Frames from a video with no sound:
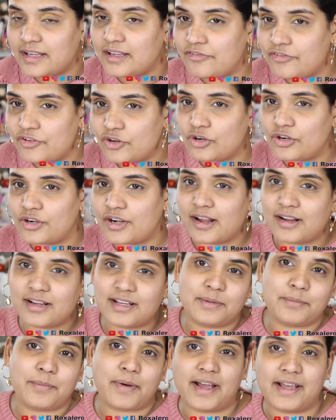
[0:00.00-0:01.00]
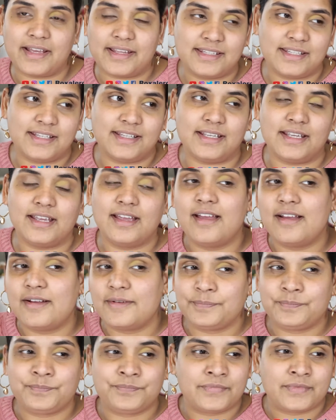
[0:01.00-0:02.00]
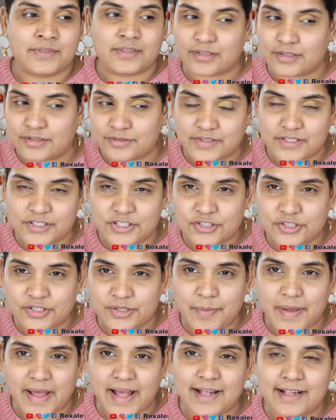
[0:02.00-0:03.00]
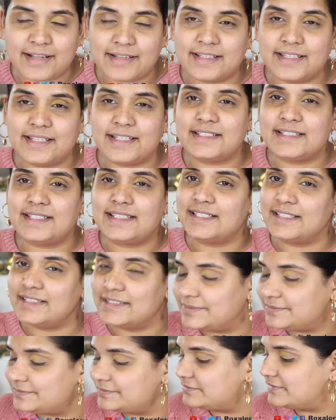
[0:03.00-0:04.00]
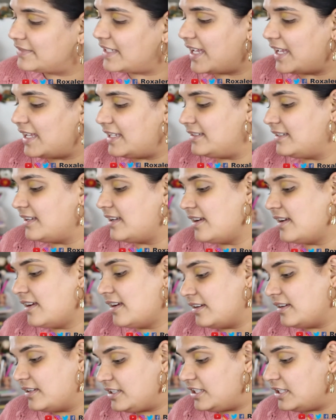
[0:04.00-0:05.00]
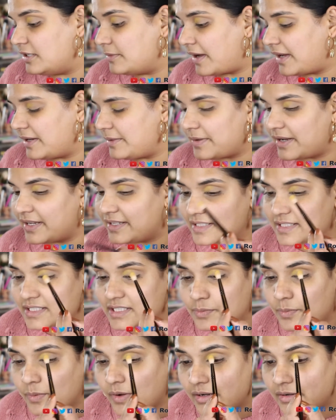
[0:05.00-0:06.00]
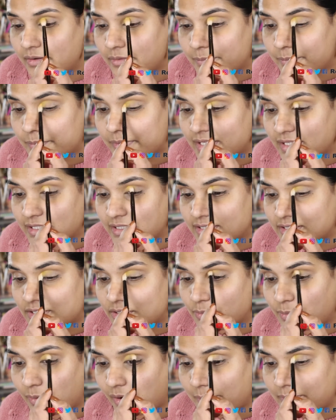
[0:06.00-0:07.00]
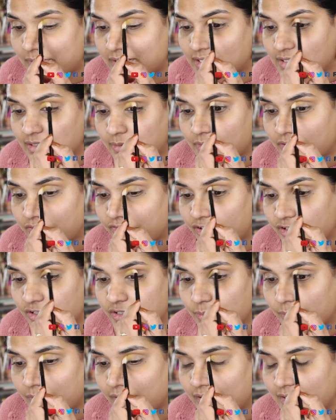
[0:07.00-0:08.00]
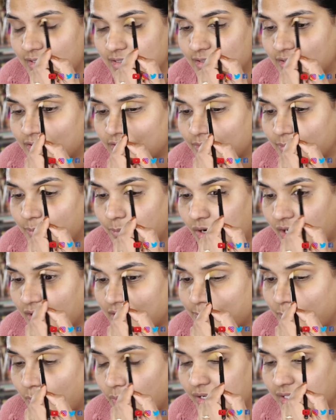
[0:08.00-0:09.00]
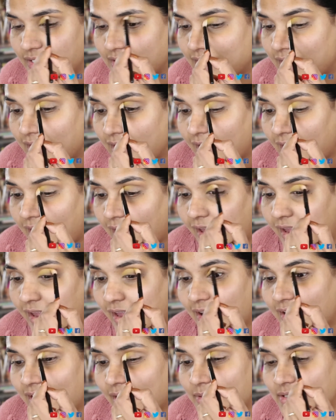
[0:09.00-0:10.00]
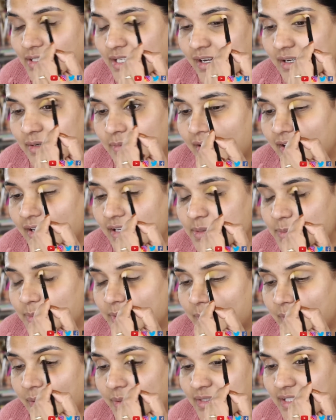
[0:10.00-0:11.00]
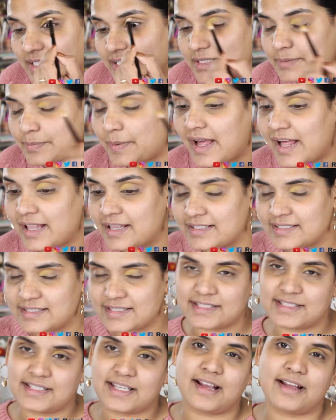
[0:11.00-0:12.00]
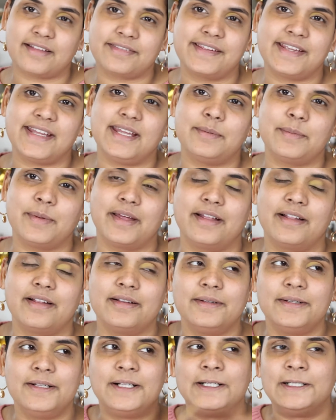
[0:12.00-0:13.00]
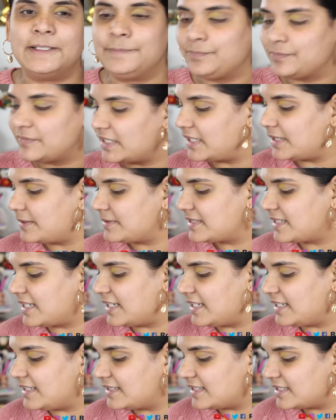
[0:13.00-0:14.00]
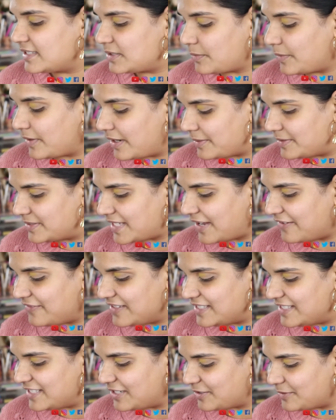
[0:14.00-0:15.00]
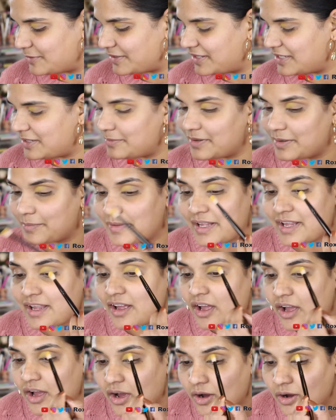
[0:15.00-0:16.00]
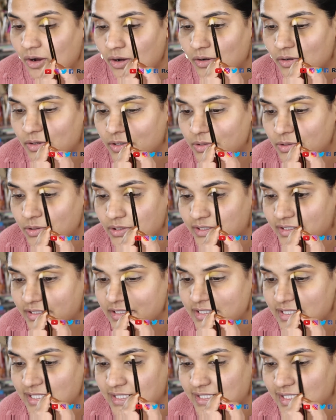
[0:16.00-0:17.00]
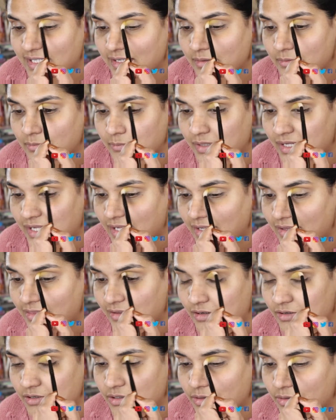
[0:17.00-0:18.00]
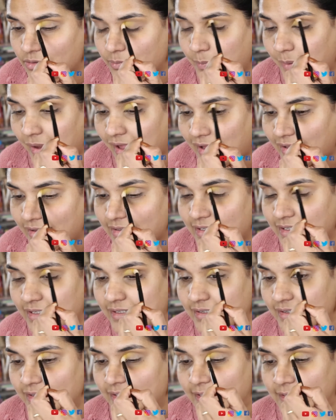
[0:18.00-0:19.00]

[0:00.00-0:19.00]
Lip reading: If you're not going to buy the original palette, then you might buy this one because you probably skipped the first one because of the price point. And I was talking to my husband about these palettes because I got the email that I was getting this when I was having dinner with him, and I'm like, oh cool, they're sending me their new palette.